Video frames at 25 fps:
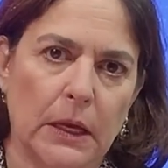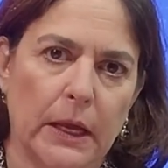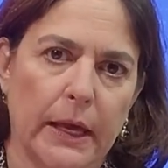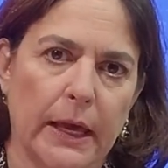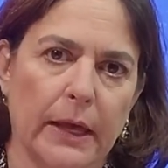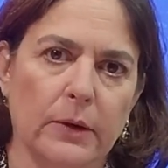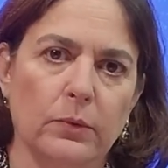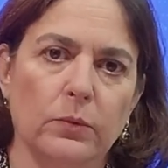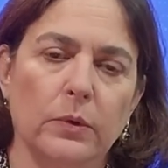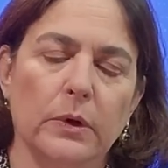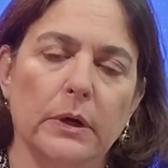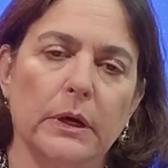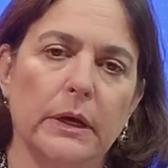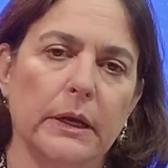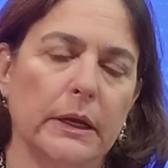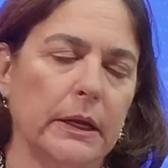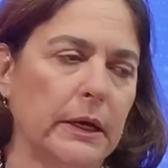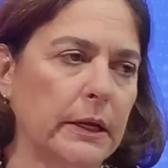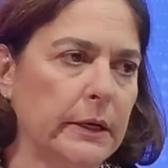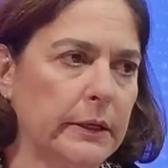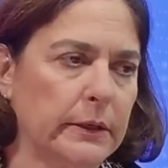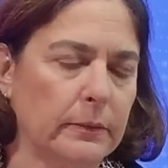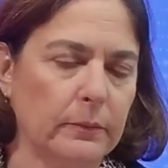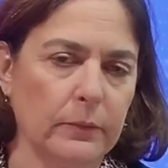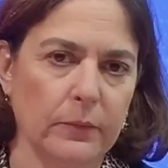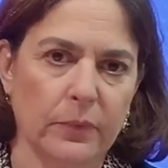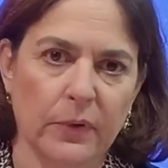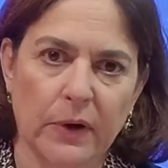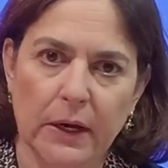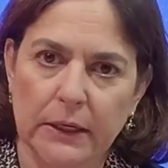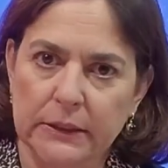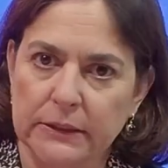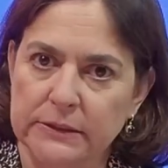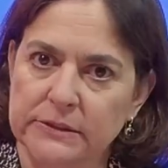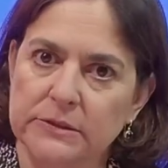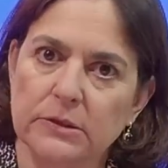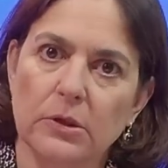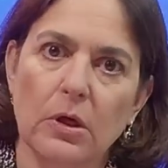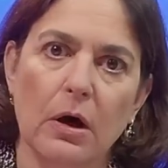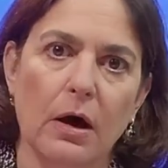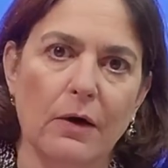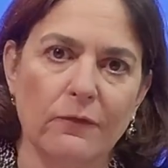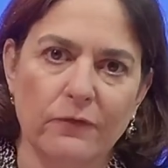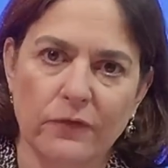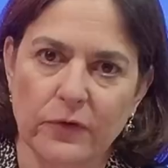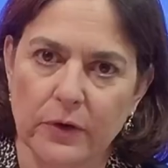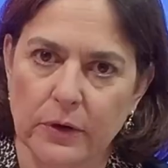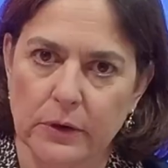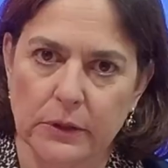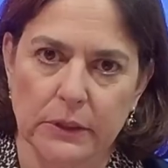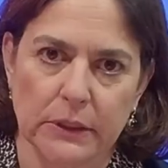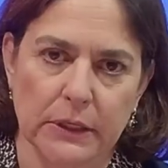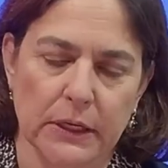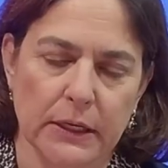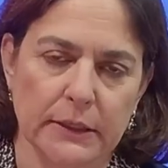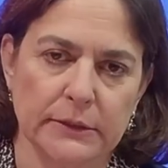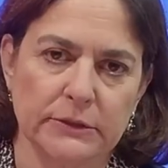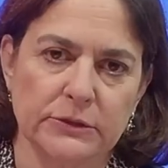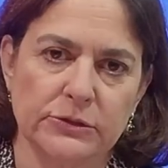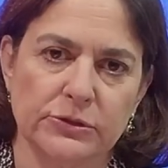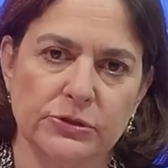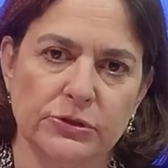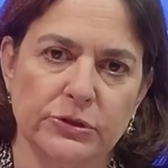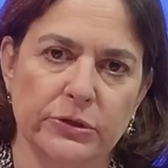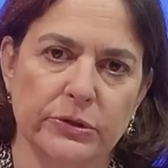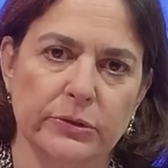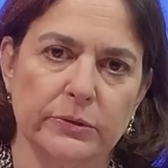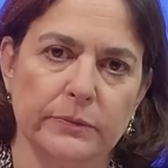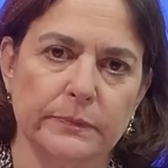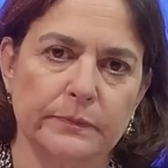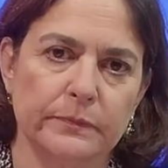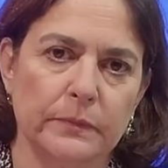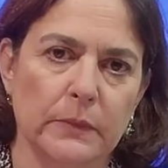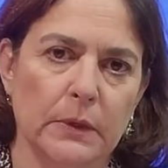And we're going to practice lawfare against you.